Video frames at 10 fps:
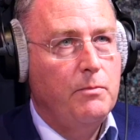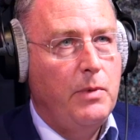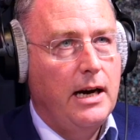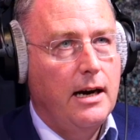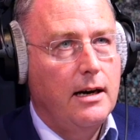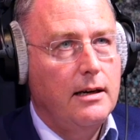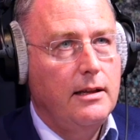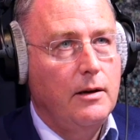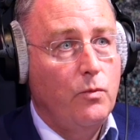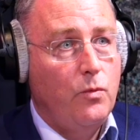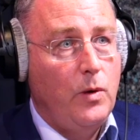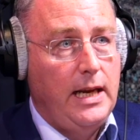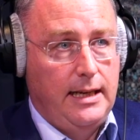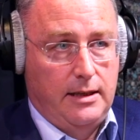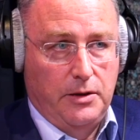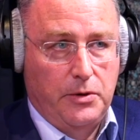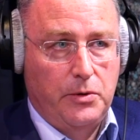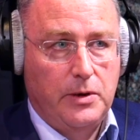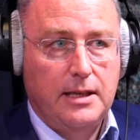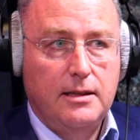part that we
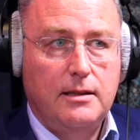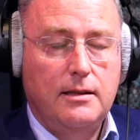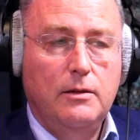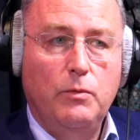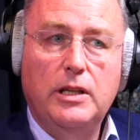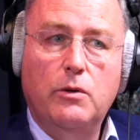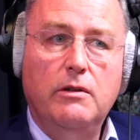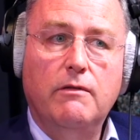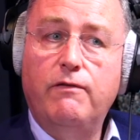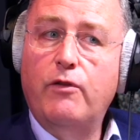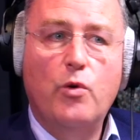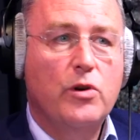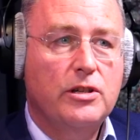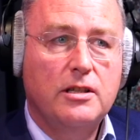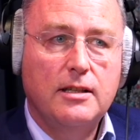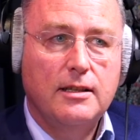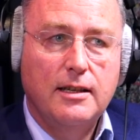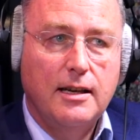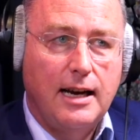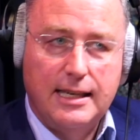do is we don't force
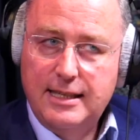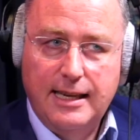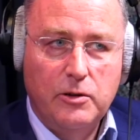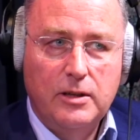a sale.